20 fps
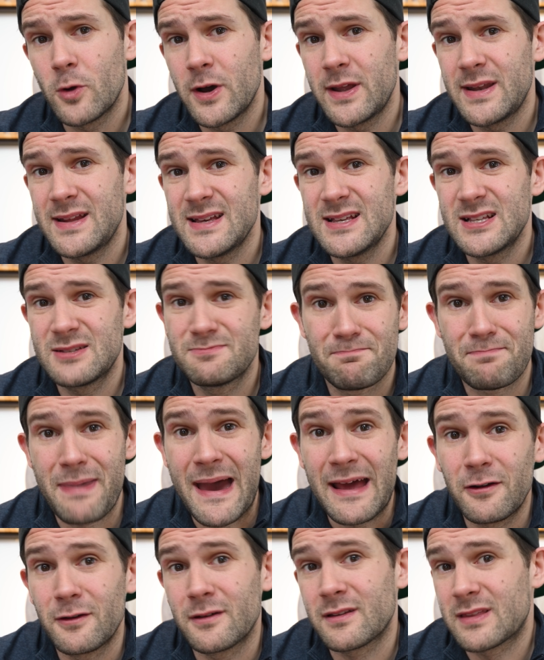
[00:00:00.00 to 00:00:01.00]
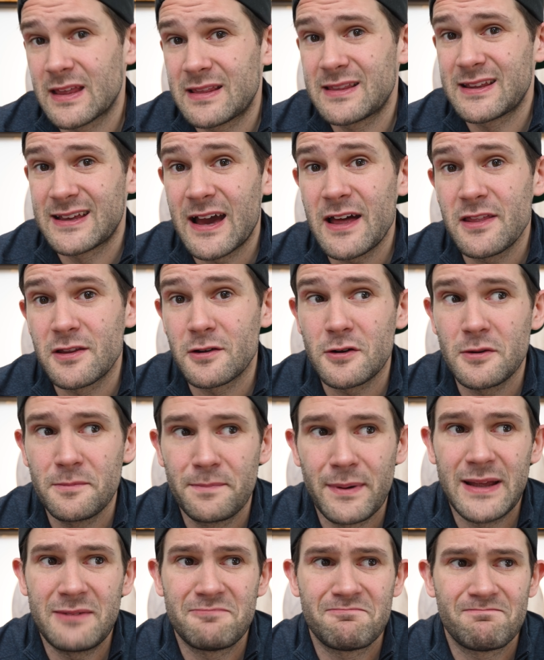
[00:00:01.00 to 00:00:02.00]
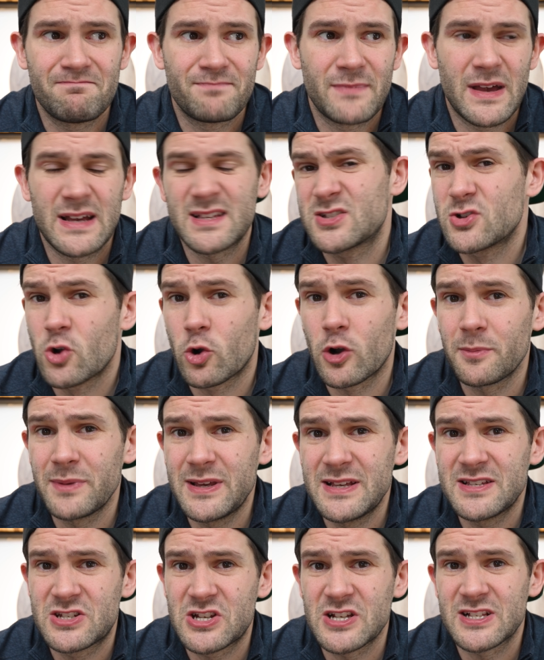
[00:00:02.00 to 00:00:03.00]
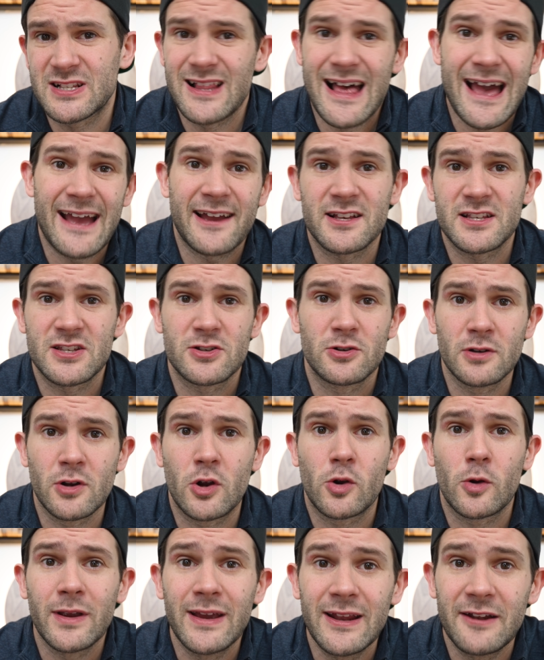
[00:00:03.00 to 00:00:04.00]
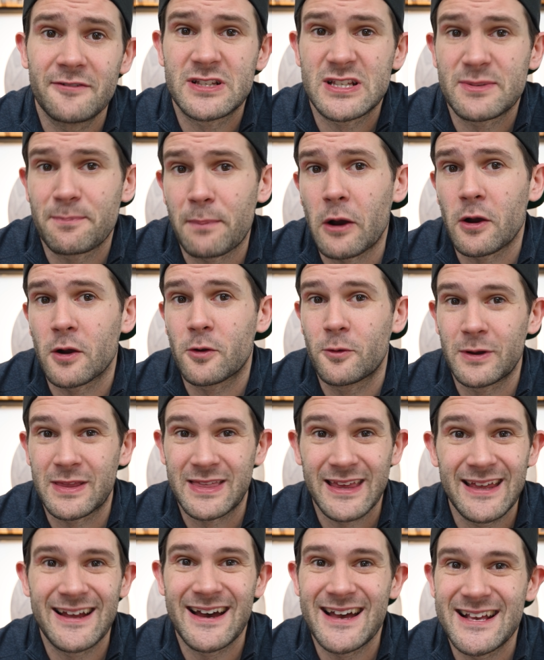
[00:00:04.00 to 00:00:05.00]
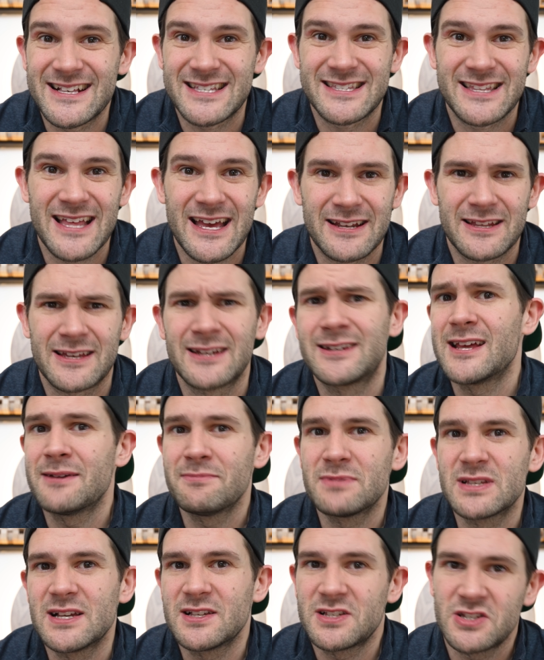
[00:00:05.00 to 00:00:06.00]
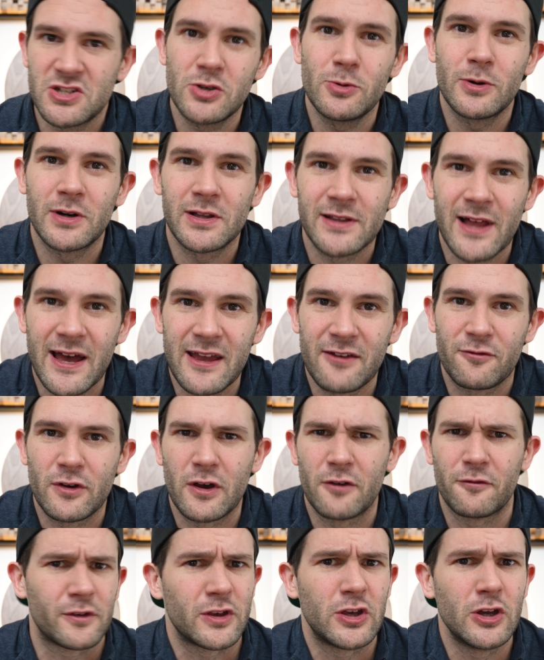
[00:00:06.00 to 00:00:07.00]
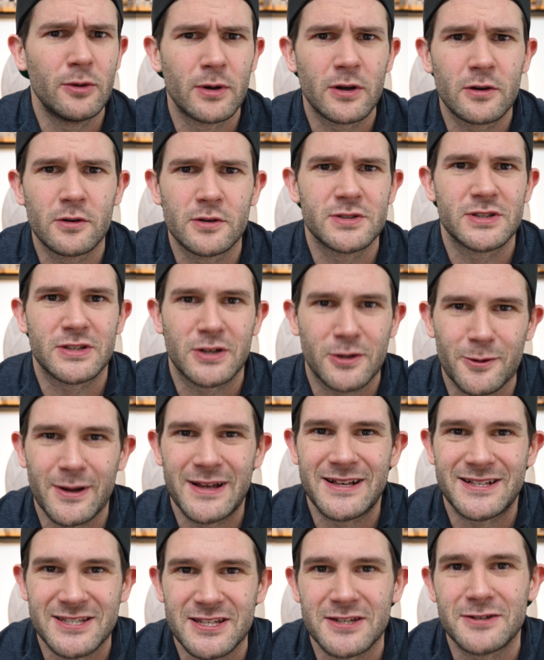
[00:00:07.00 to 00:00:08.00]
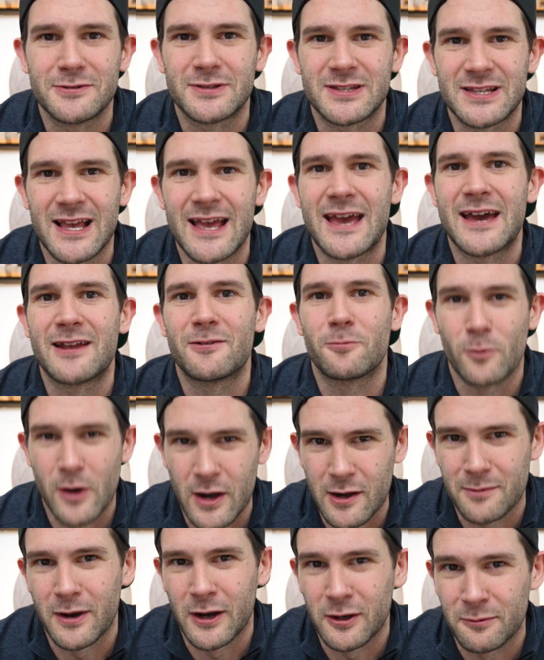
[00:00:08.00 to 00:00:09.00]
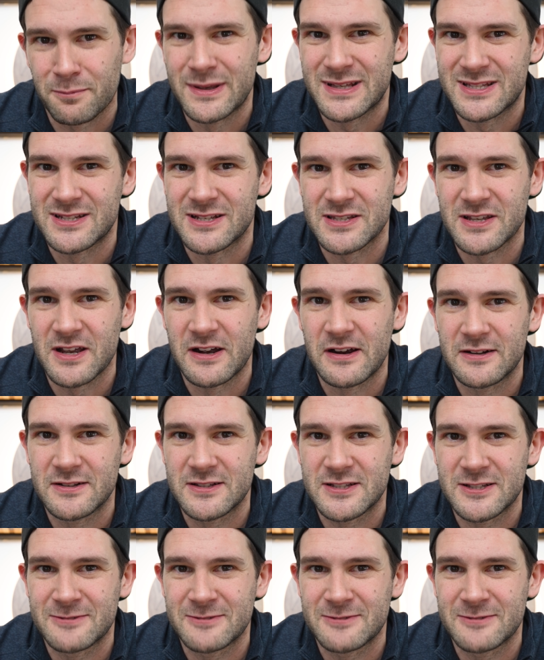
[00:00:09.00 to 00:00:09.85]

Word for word: one is better than the other, but us normies just lack a certain creative spark within us that condemns us to a life of cubicles, gray suits, and watermark business cards.